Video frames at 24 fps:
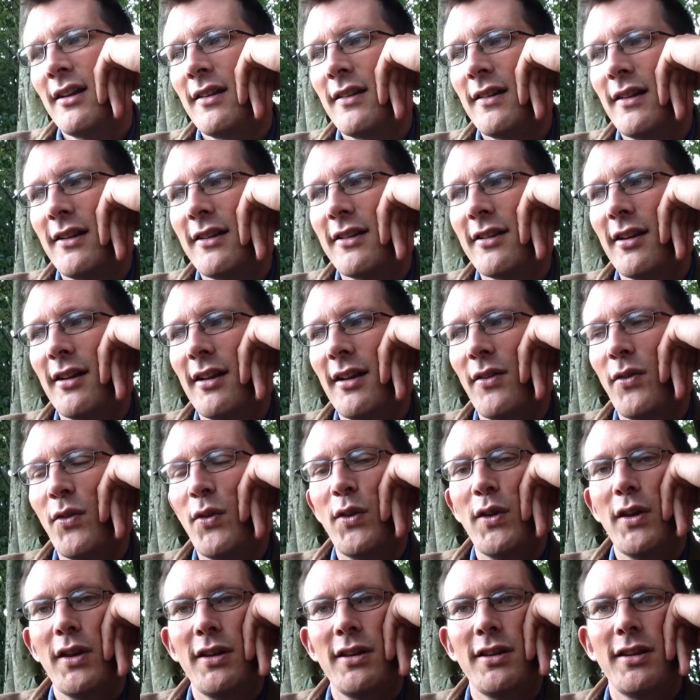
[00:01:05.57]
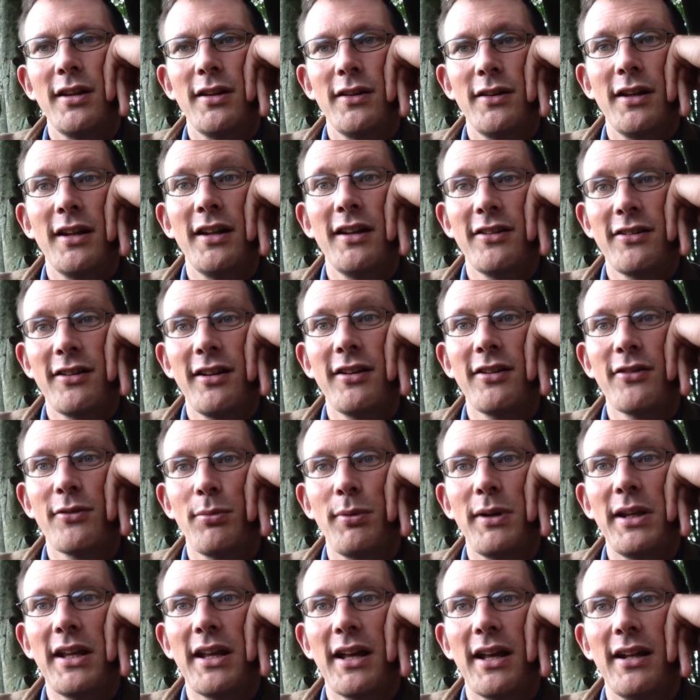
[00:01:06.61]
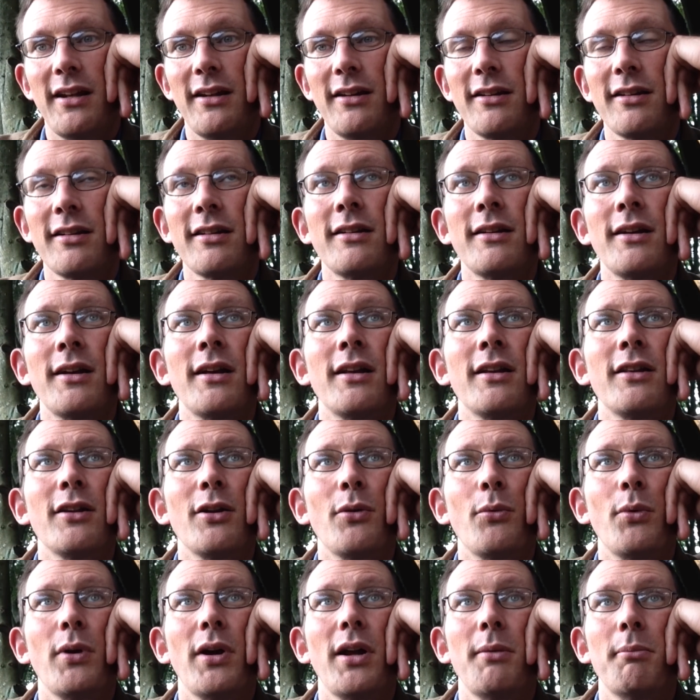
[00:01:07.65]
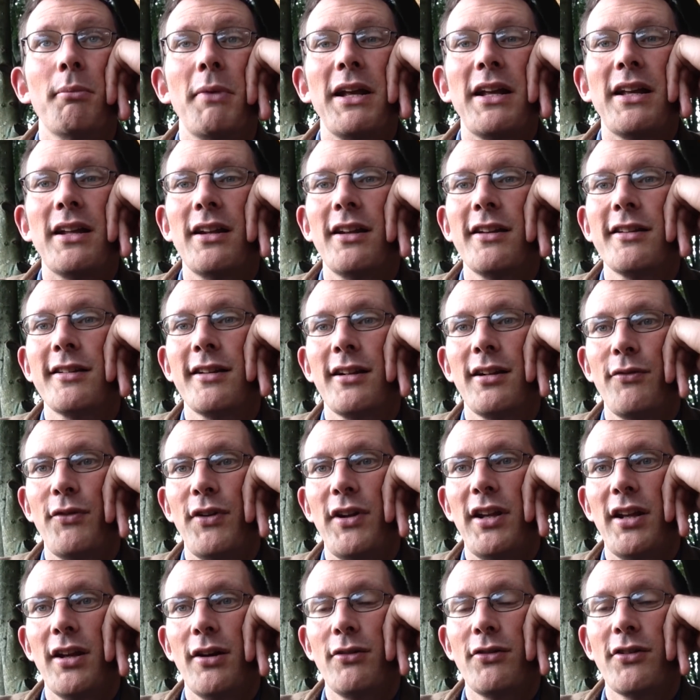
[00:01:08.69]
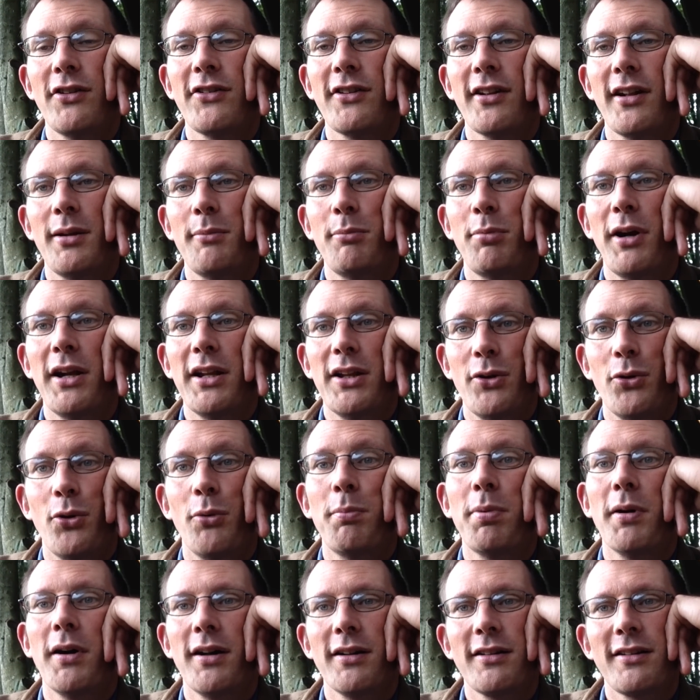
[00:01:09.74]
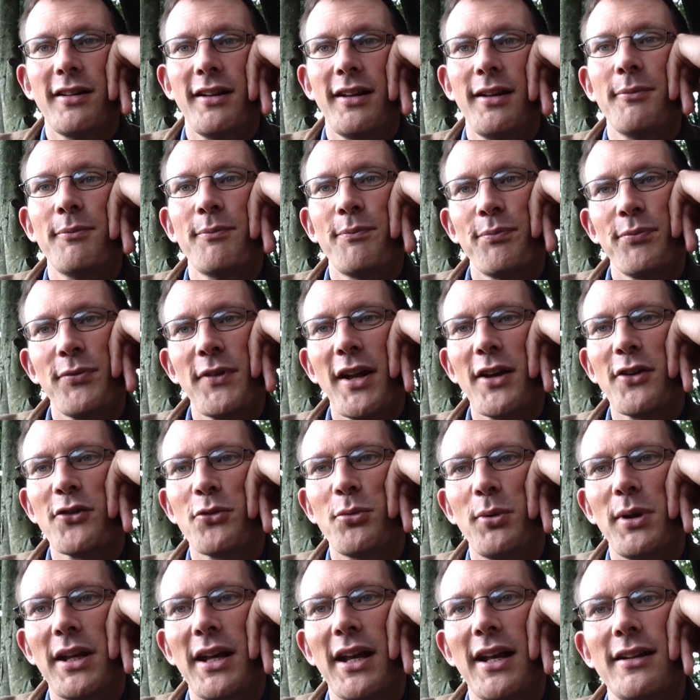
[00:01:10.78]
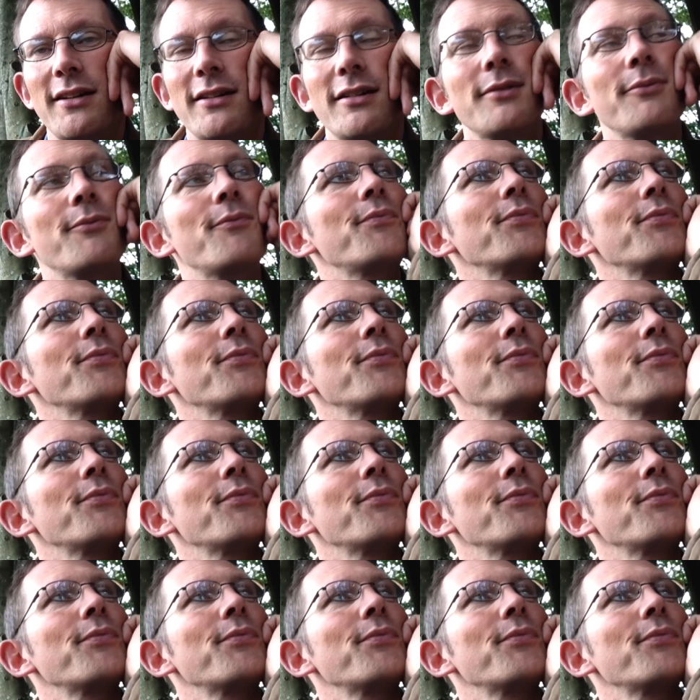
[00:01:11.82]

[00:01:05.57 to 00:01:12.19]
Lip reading: That it's this weekend that we're making this little video to celebrate your party next weekend.